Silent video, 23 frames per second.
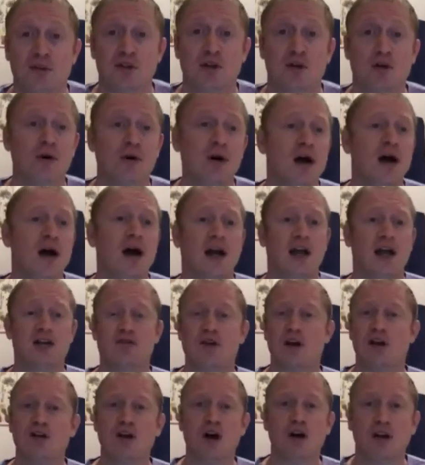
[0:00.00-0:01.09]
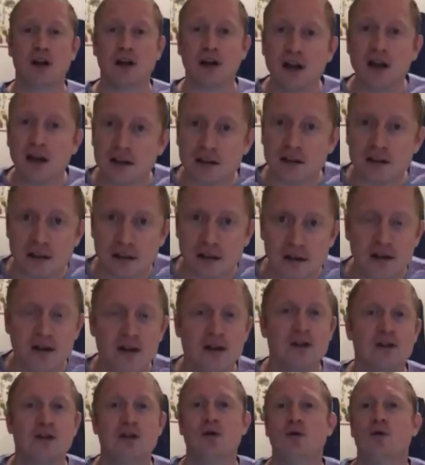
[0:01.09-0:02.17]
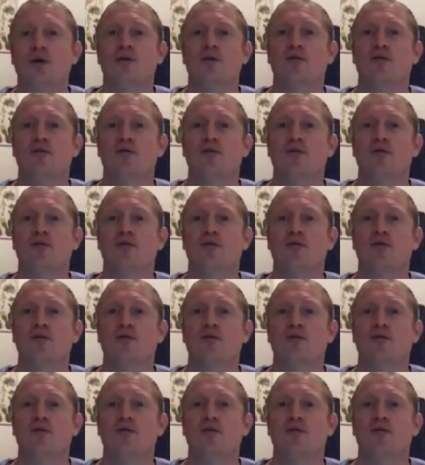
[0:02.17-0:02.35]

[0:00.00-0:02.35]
So I can try logging in to a